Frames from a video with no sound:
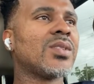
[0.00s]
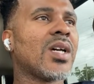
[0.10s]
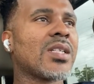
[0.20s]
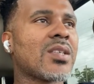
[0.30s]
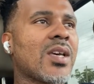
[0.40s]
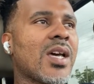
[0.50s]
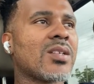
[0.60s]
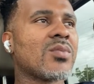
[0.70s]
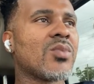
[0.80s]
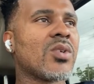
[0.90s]
I still
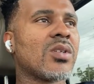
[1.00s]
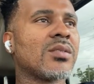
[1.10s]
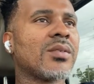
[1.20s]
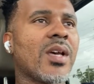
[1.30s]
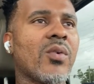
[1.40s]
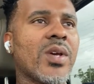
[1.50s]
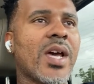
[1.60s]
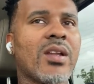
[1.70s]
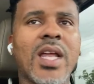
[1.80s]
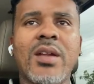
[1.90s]
have some more. Yeah, we
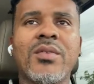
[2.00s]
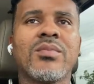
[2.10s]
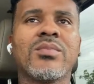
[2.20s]
got a lot of